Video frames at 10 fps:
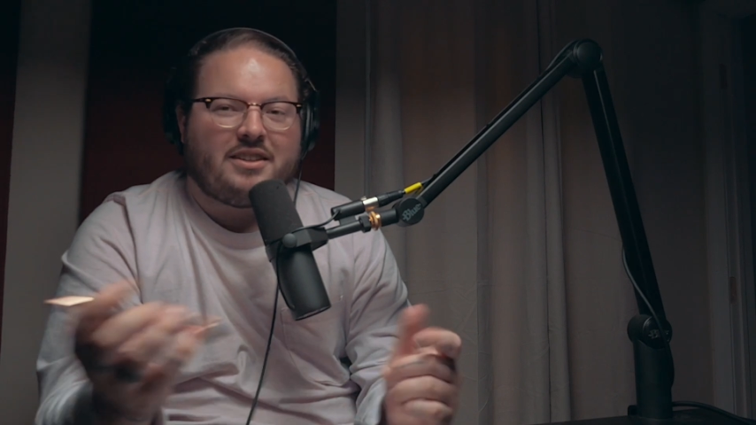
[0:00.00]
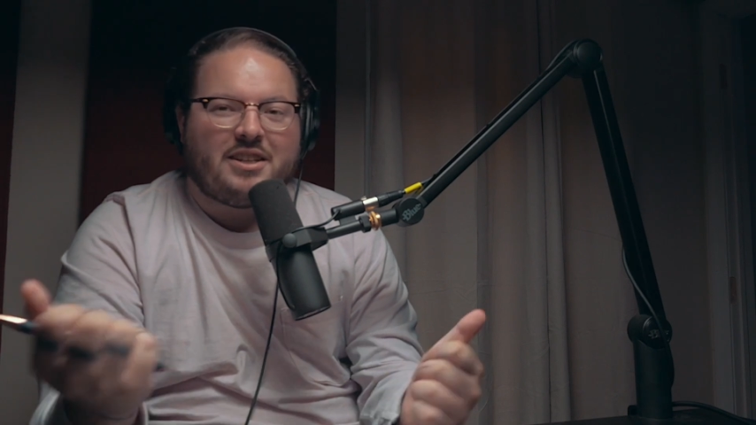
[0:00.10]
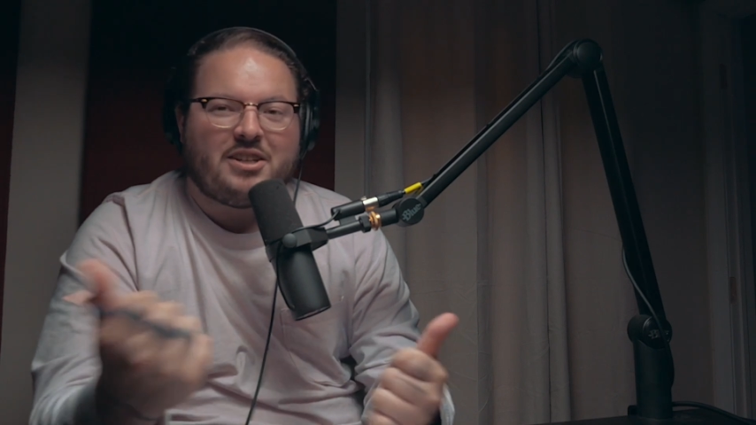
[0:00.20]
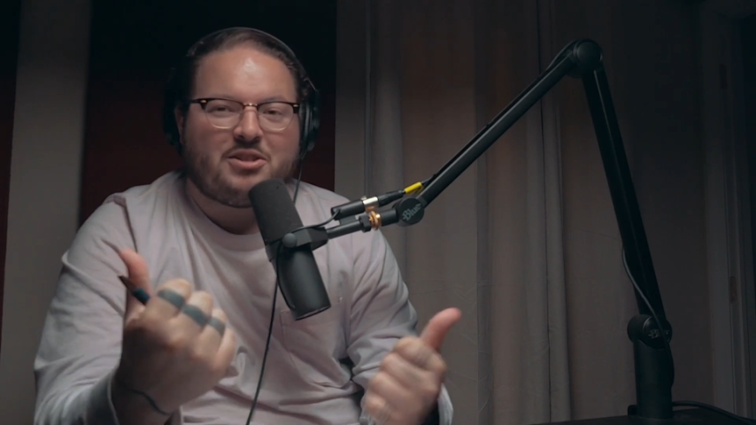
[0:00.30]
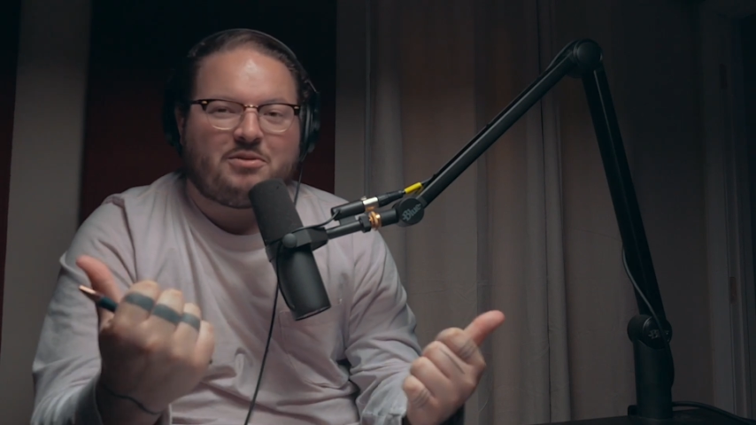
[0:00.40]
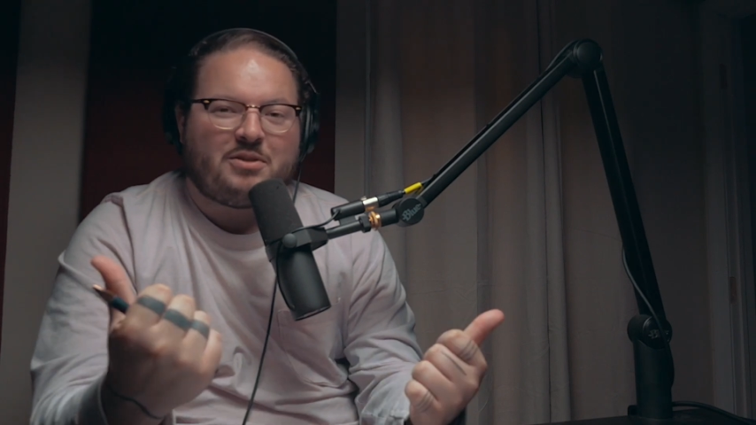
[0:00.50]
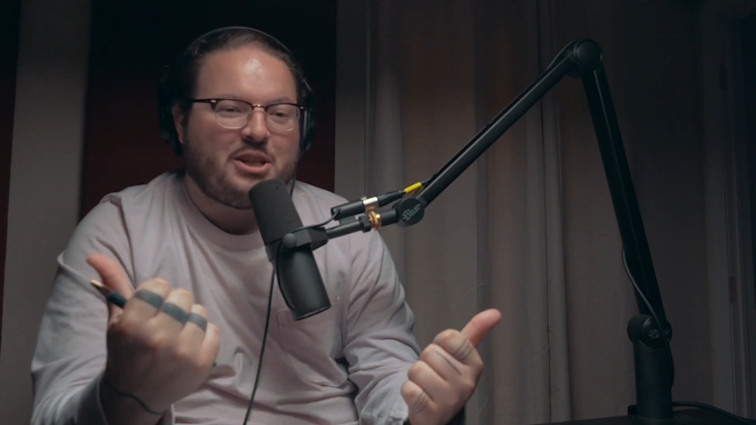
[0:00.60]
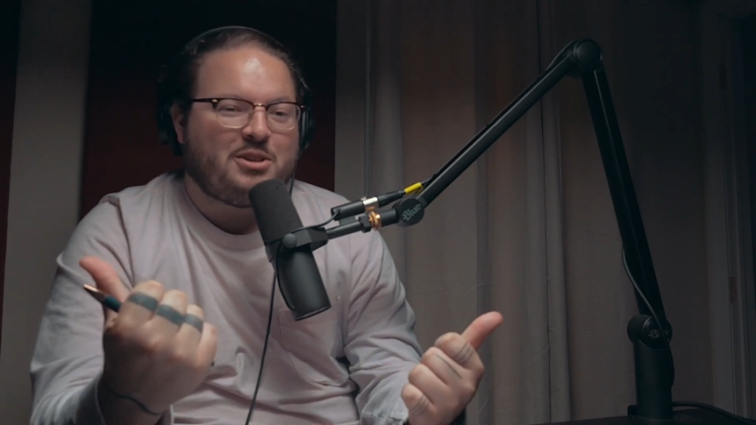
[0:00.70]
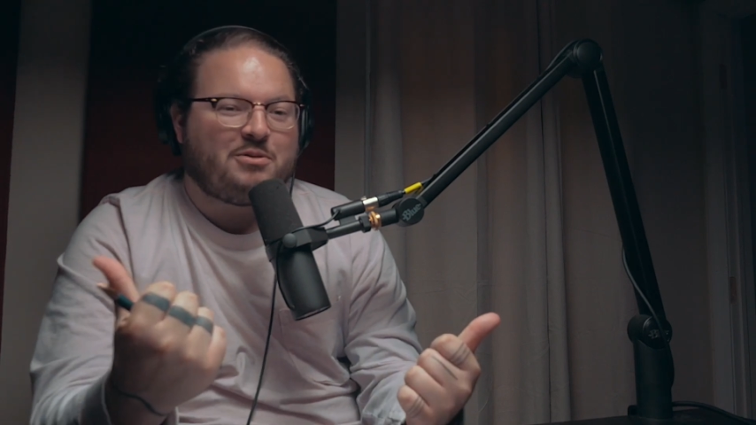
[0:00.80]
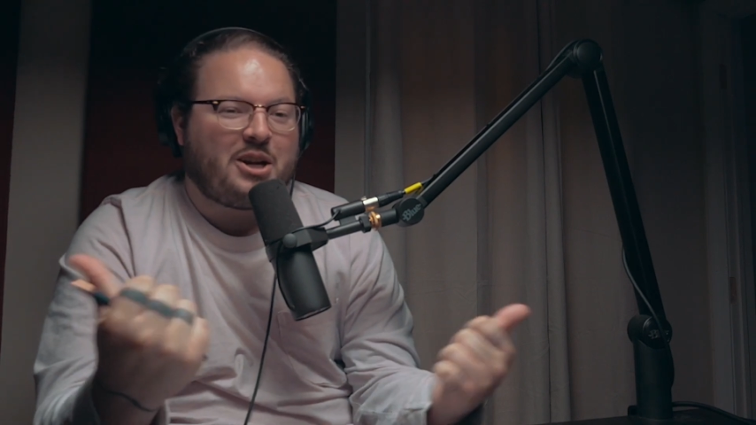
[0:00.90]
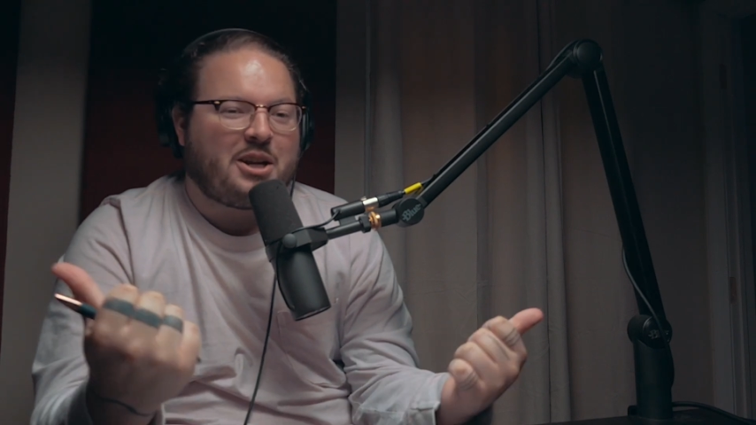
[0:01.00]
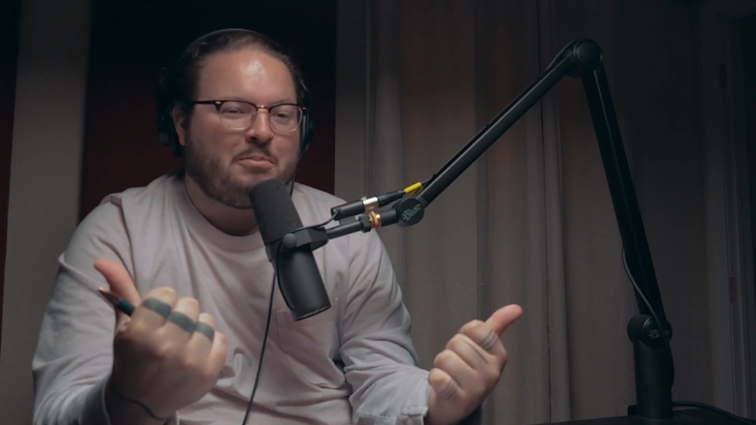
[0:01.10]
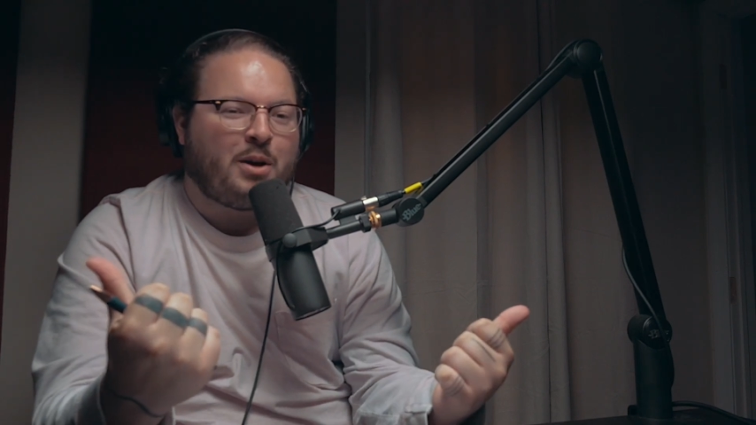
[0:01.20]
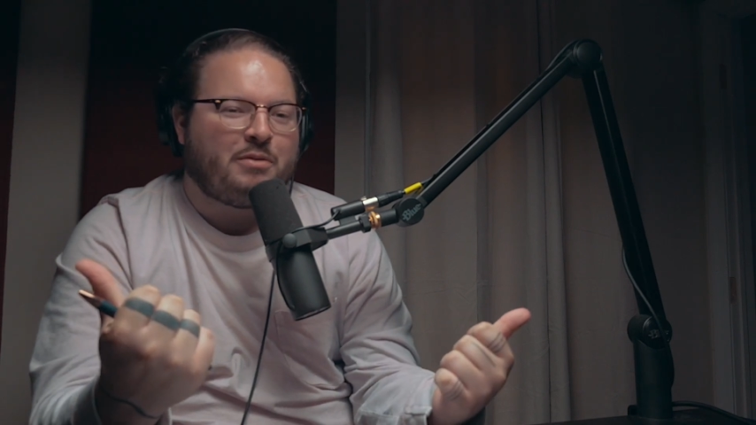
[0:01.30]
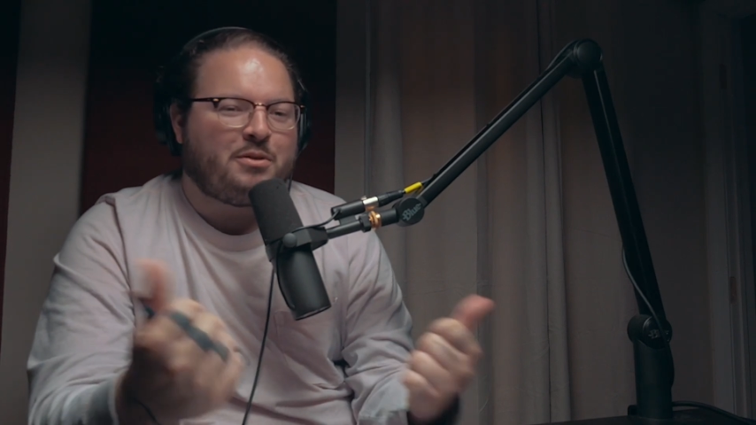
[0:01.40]
These Awesome. these
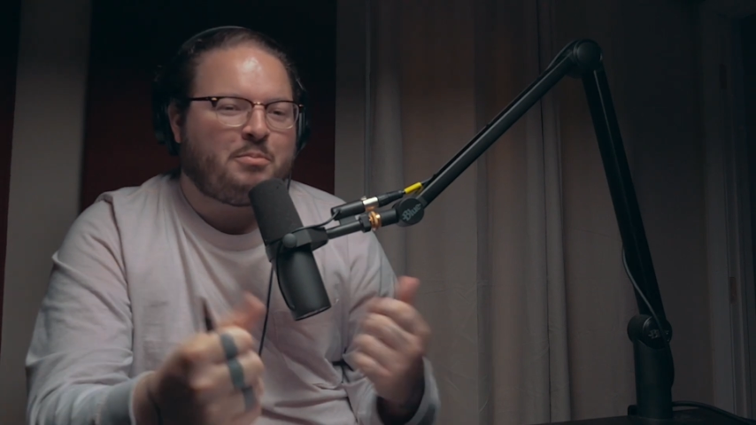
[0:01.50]
fucking buffer